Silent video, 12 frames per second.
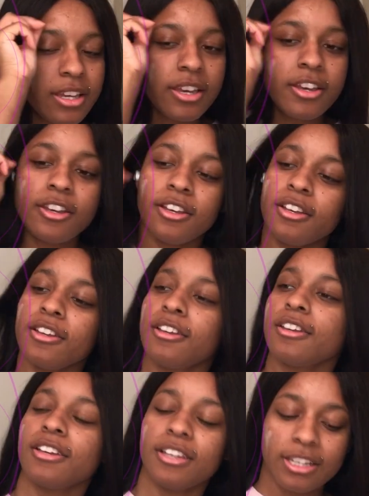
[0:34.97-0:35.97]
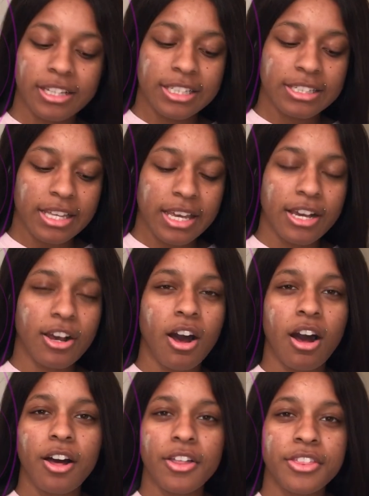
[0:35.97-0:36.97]
it's like
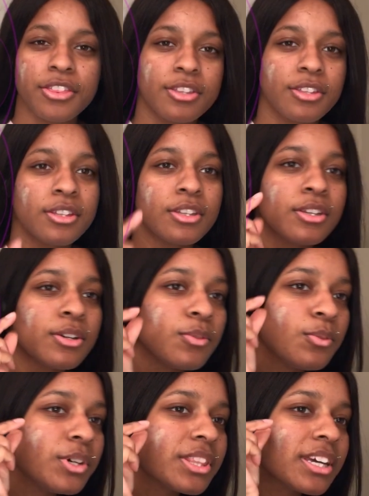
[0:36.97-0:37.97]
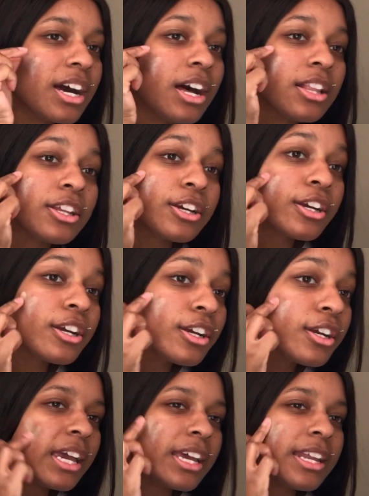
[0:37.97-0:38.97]
goth with color
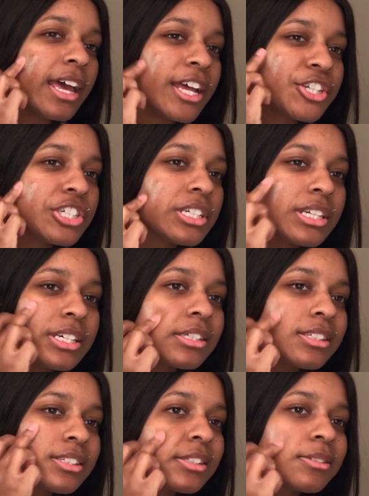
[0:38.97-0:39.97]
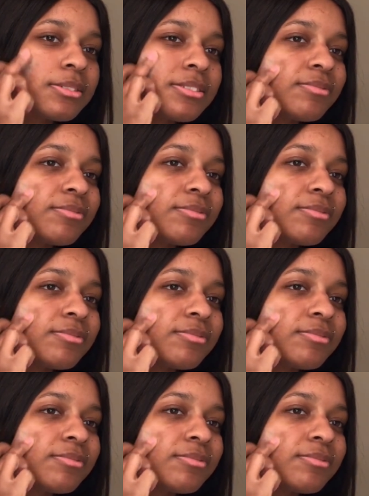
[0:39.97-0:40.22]
and edginess.